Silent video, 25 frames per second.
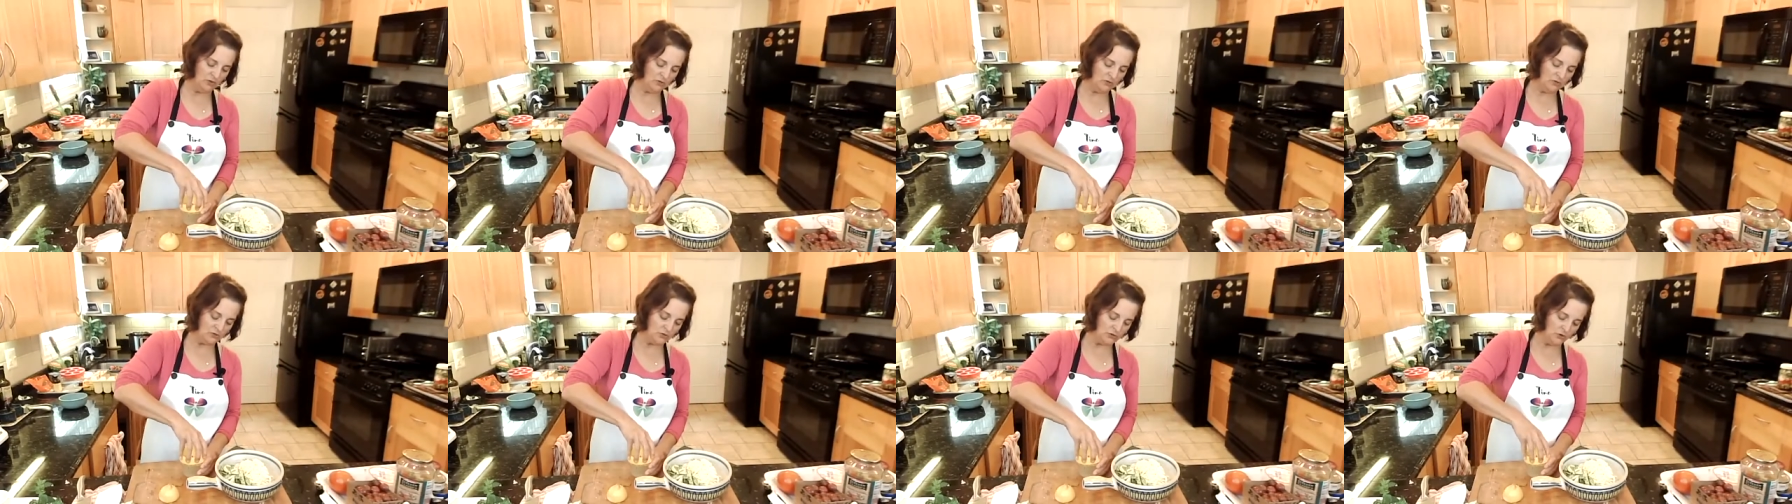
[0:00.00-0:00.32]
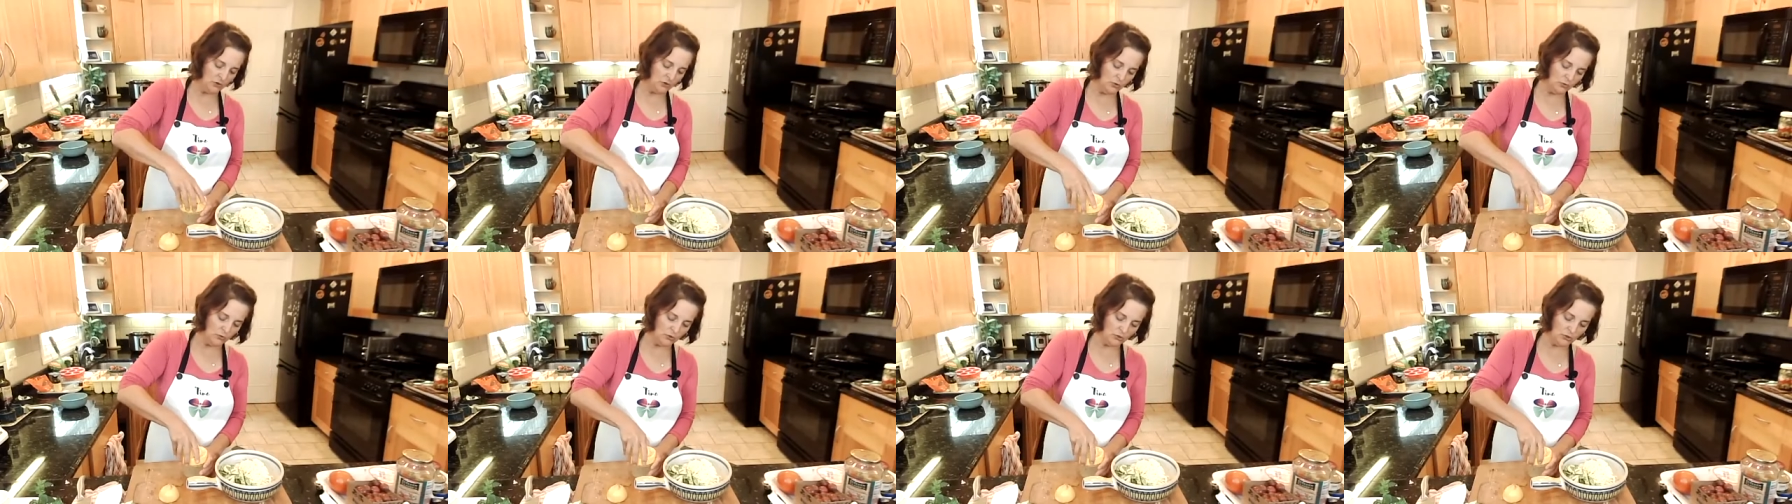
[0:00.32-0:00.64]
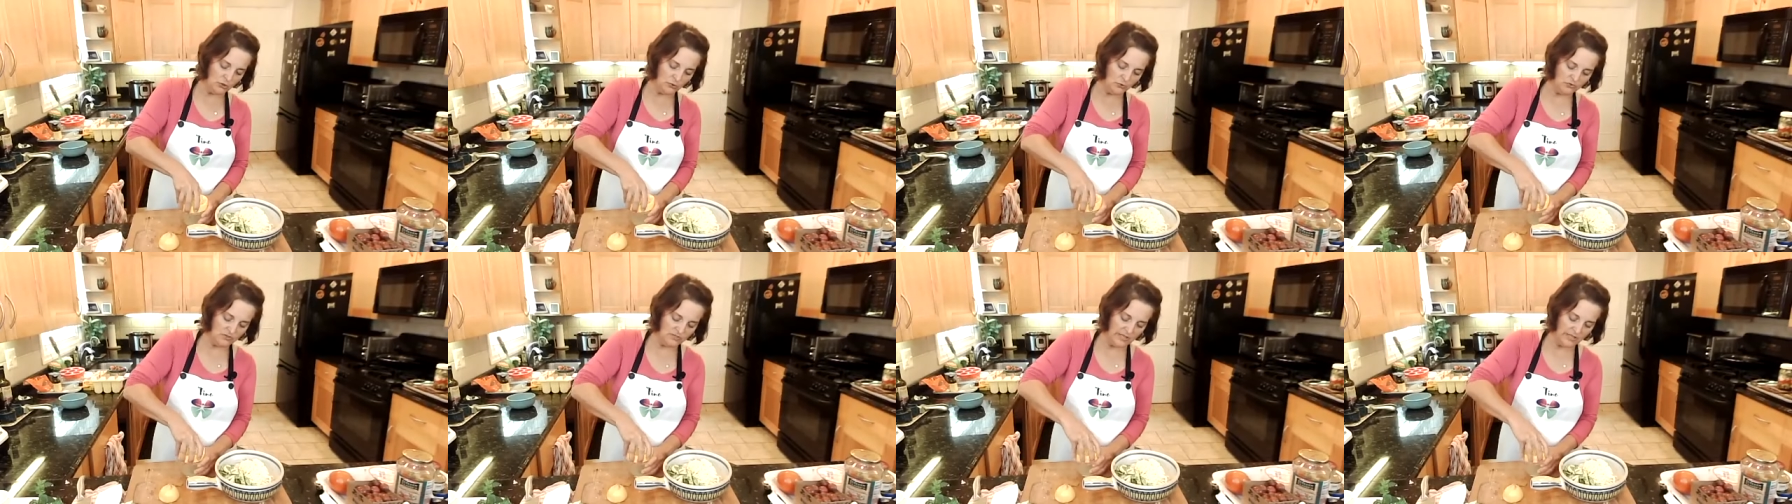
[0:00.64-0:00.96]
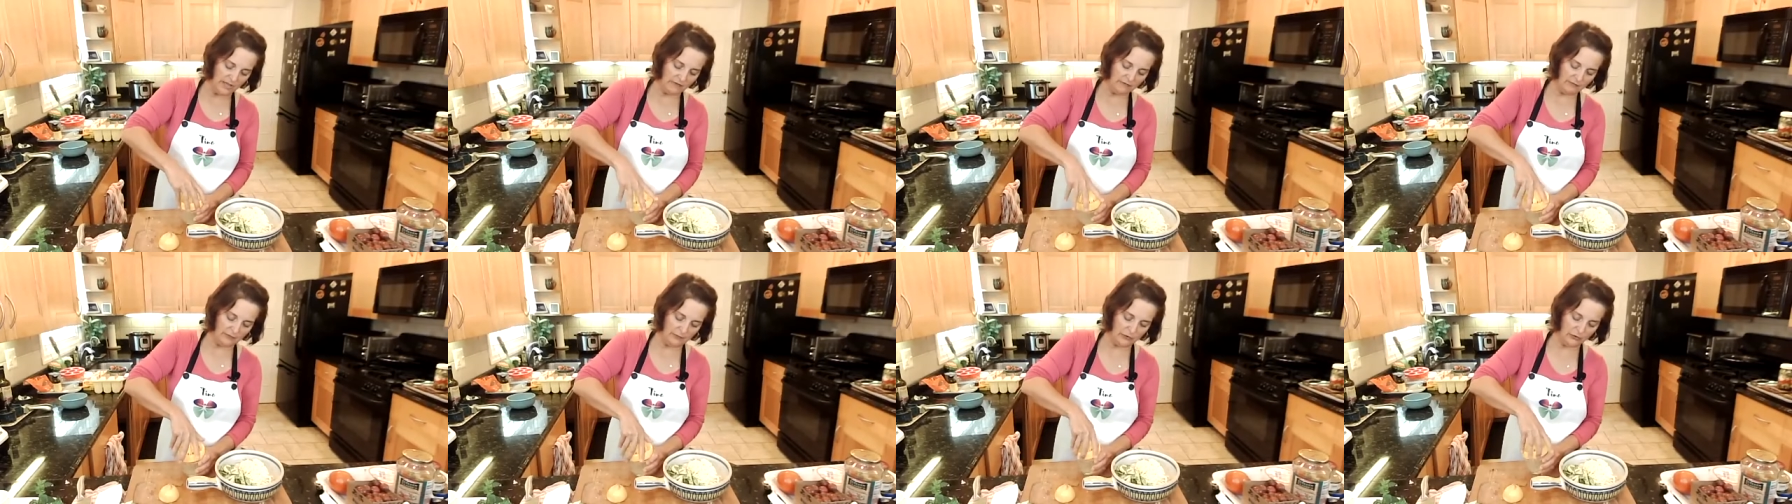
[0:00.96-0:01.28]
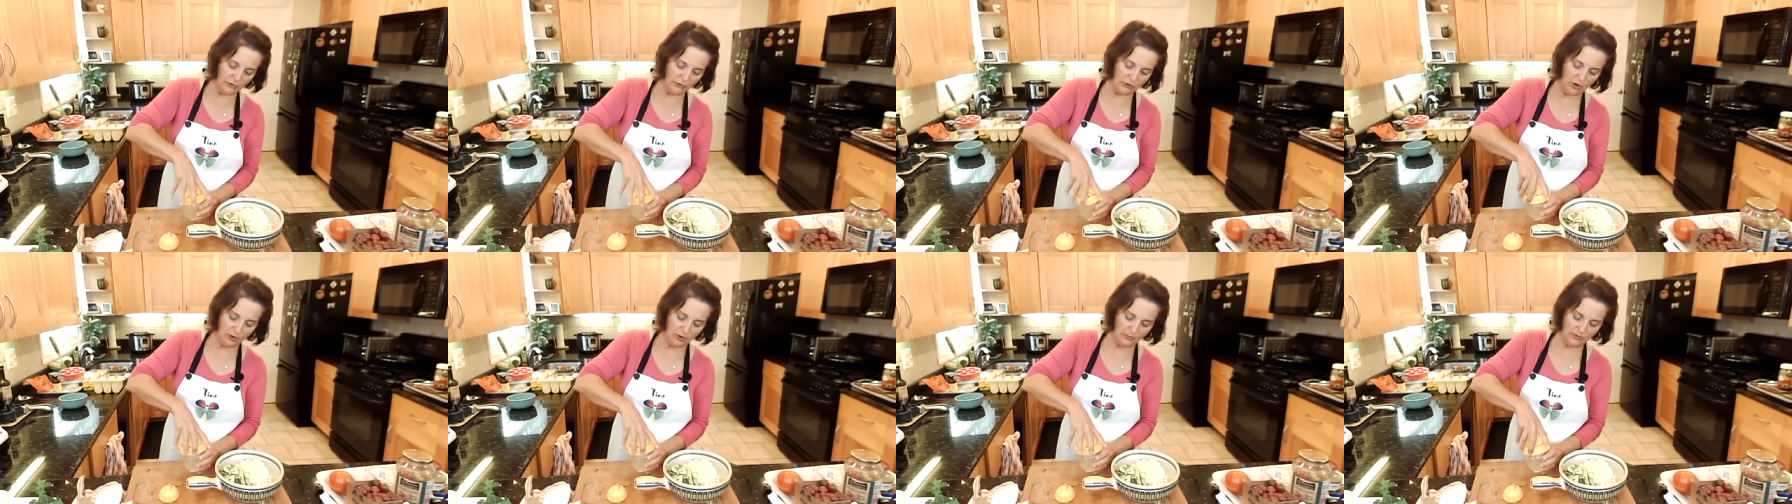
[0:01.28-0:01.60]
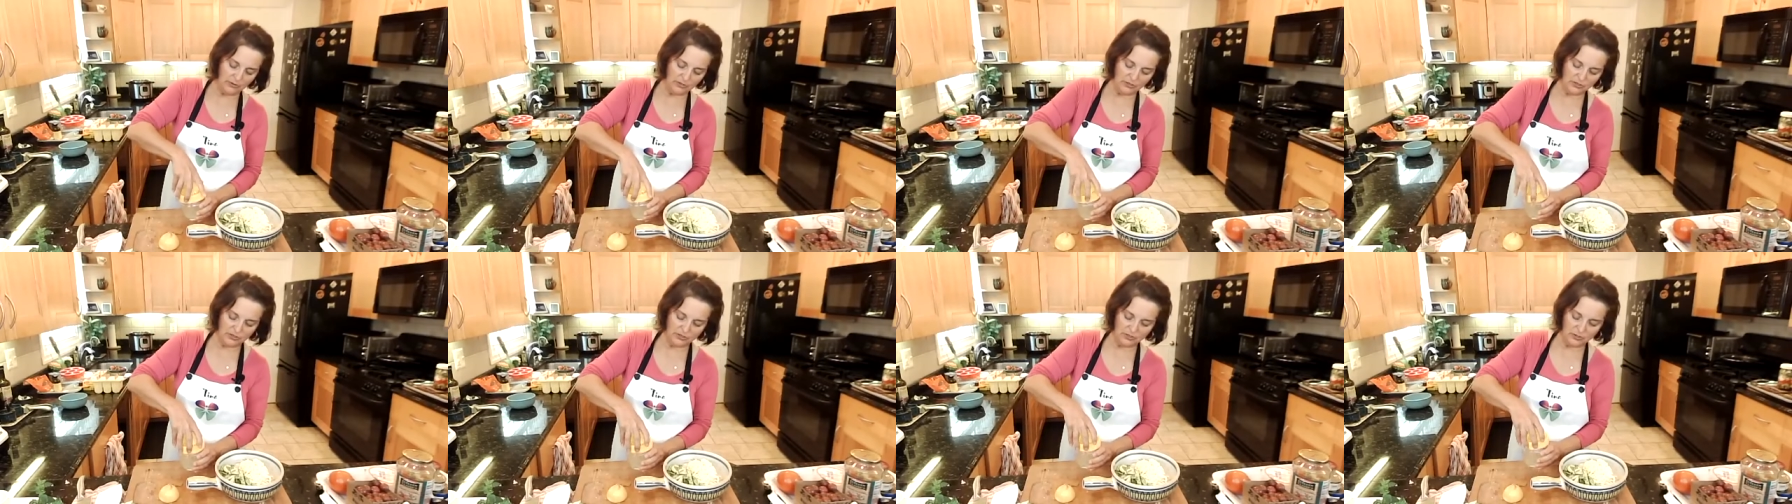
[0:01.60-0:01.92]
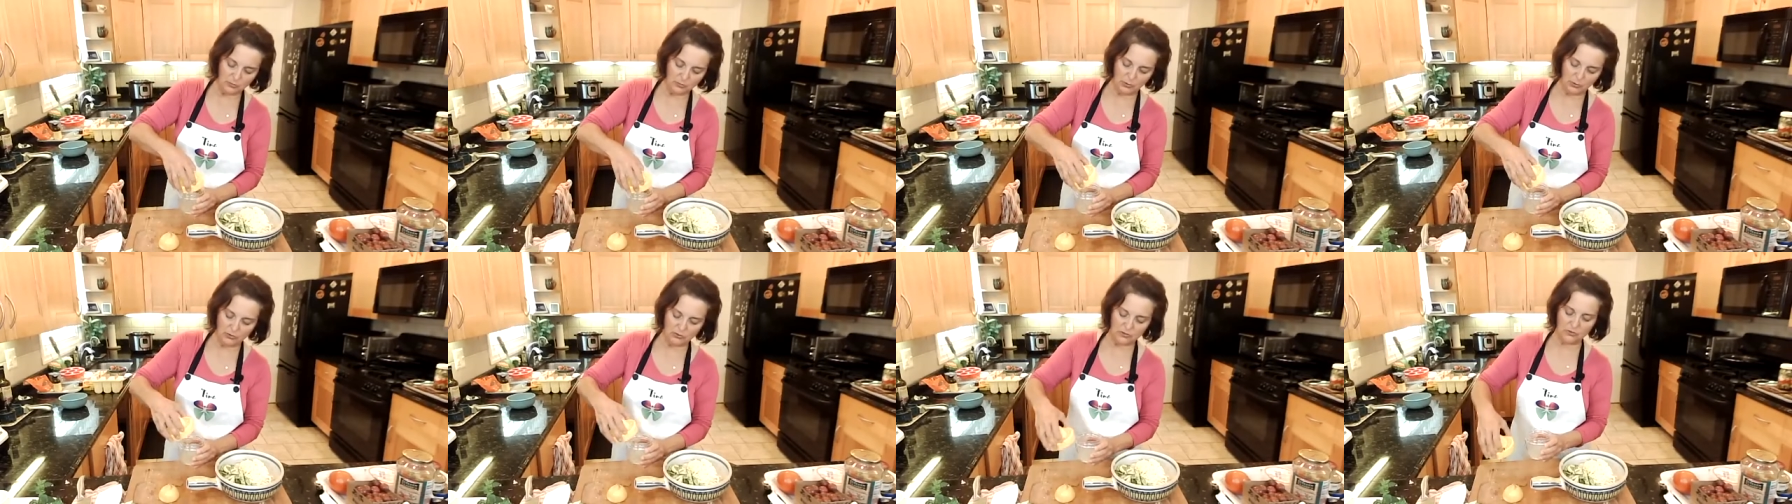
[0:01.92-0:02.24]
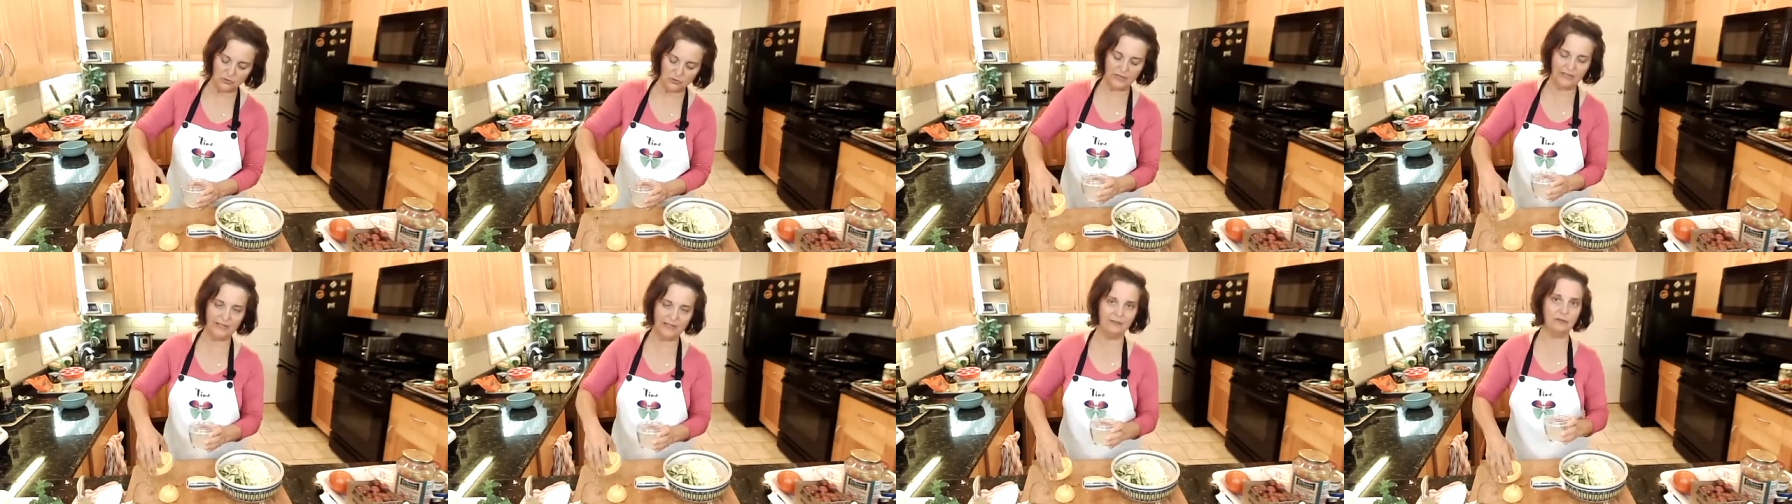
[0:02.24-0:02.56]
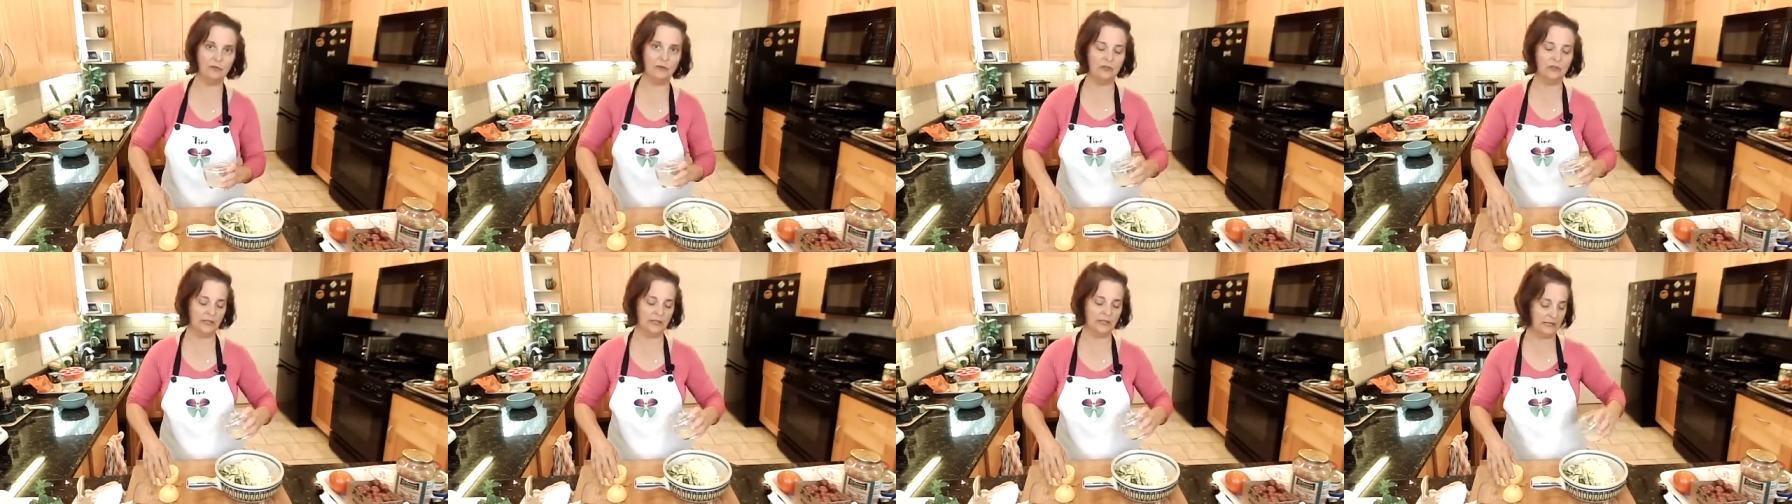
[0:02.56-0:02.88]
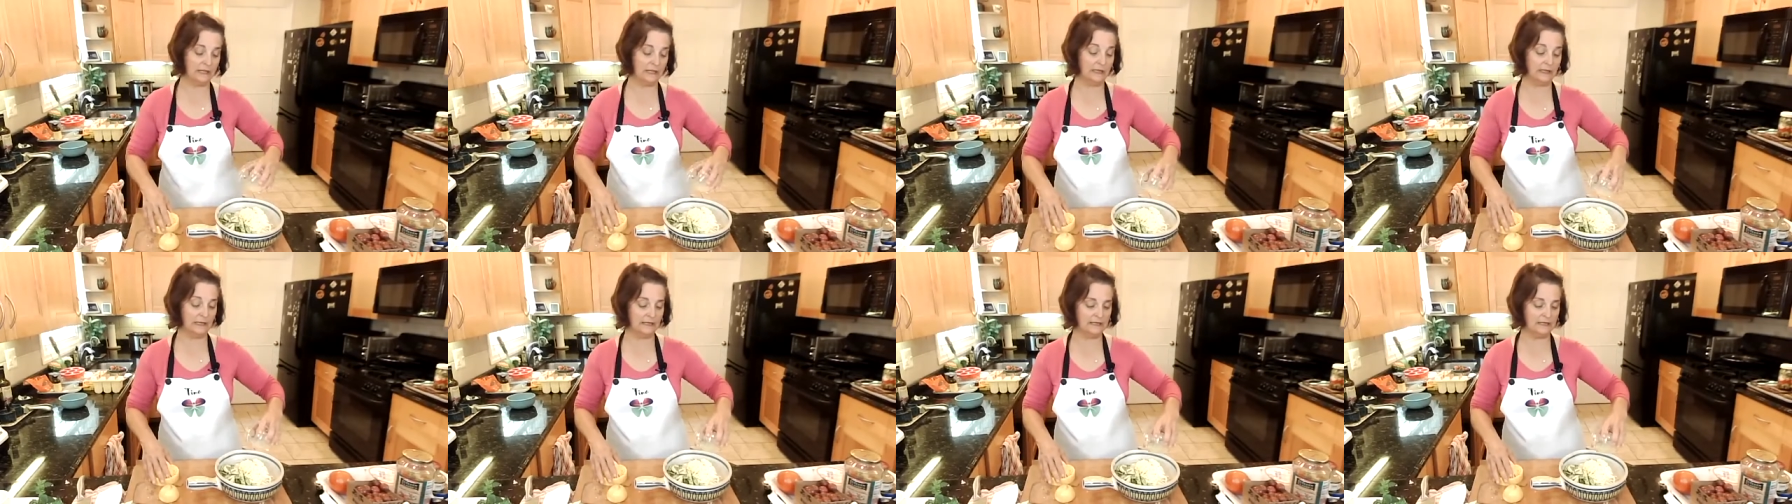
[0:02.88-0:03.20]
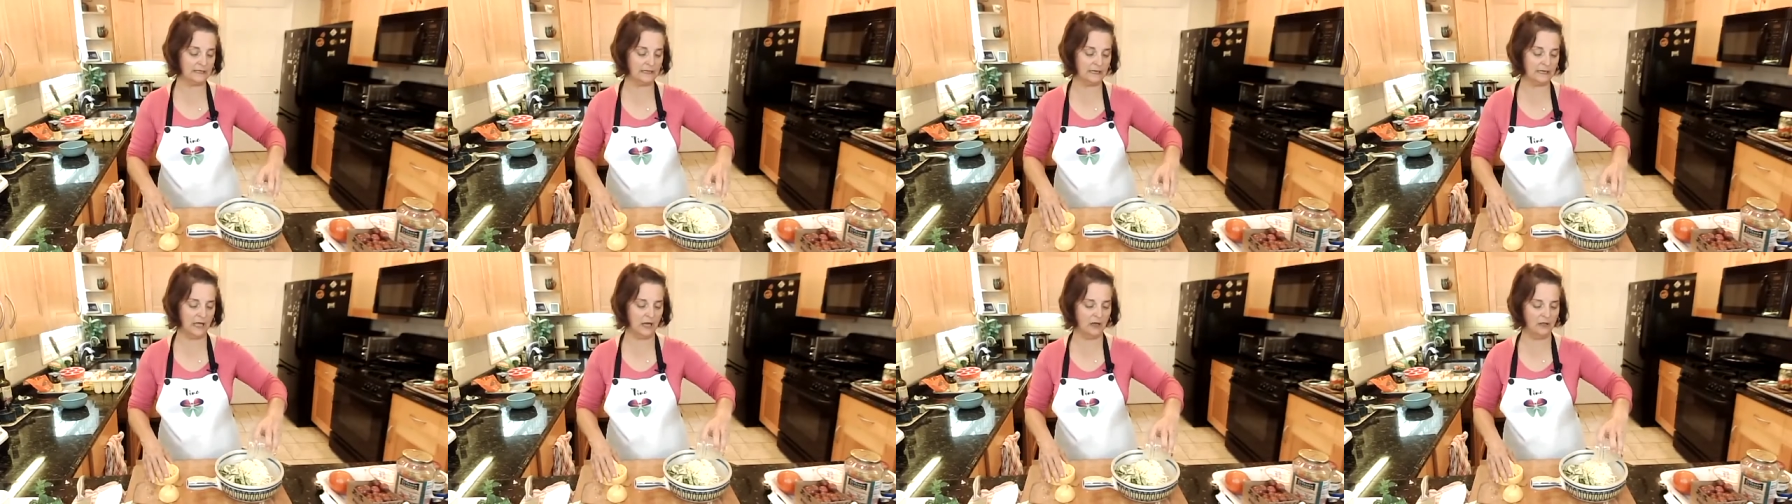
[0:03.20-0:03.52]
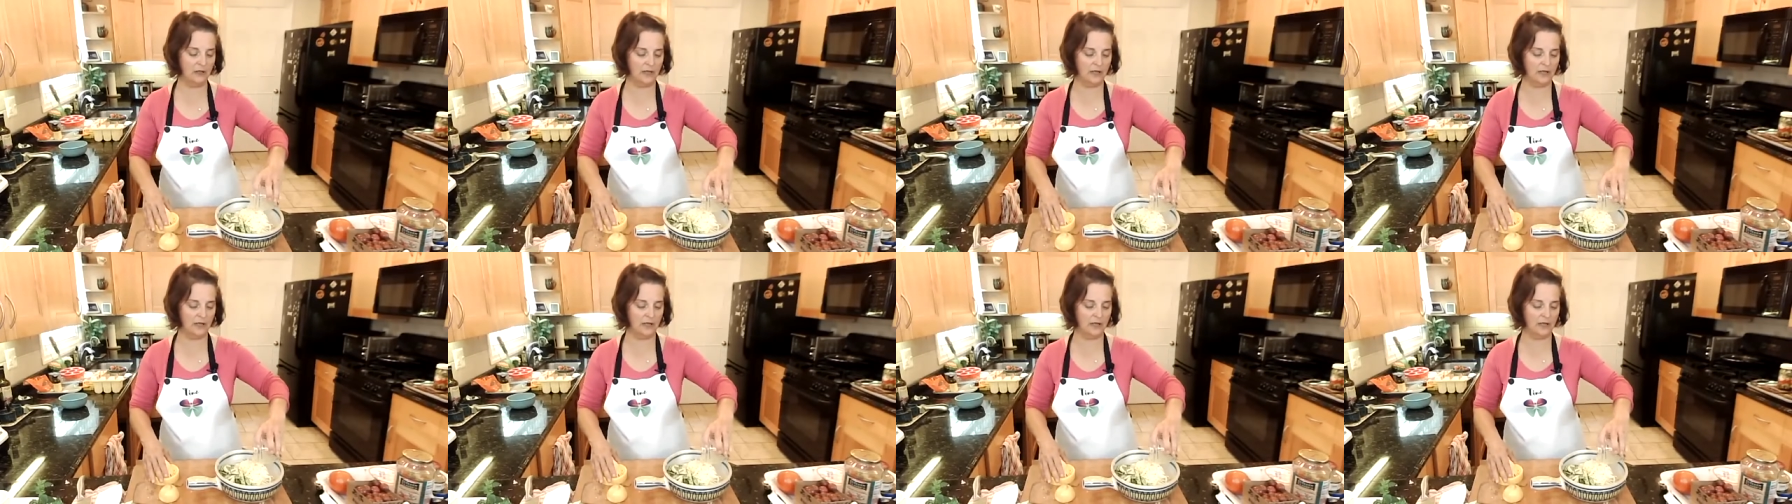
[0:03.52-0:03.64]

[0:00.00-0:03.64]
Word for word: So use that for your garbage disposal. It really cleans it out.